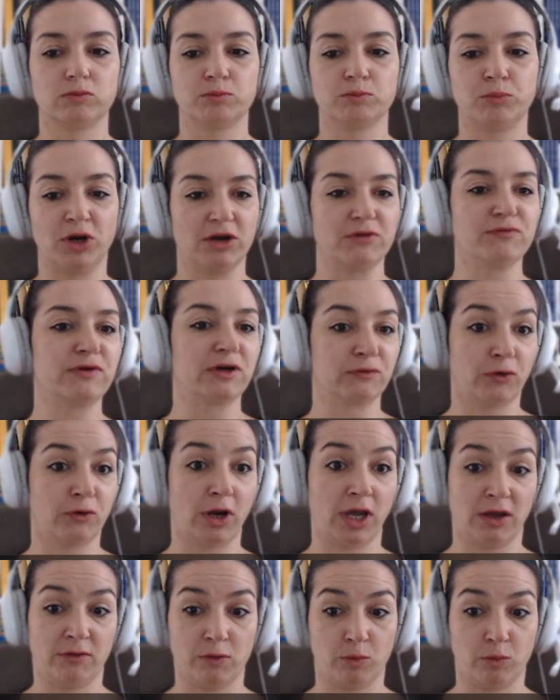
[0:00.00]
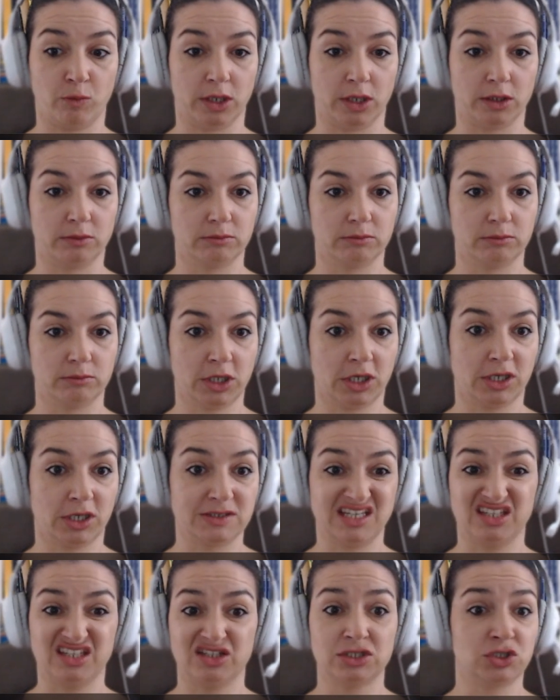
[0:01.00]
perfect for everyone because
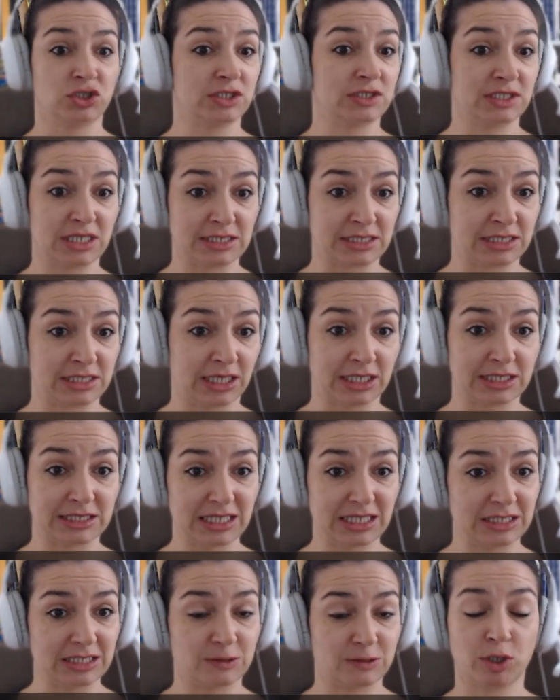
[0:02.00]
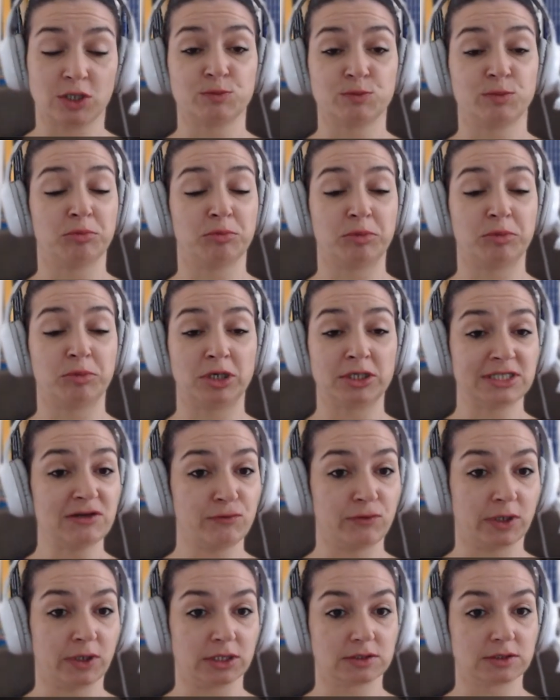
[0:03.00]
that just doesn't exist because people are
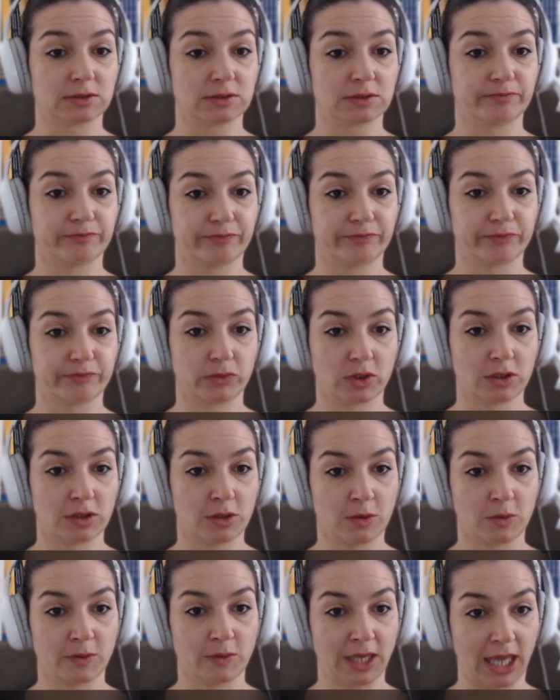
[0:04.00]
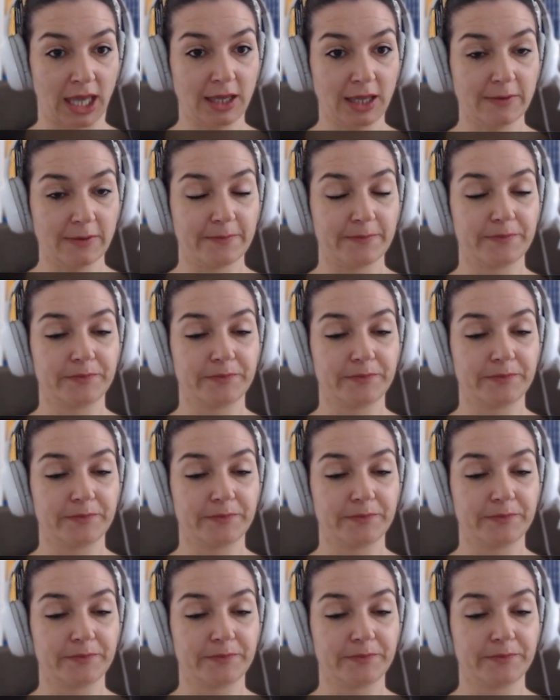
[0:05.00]
different. Okay?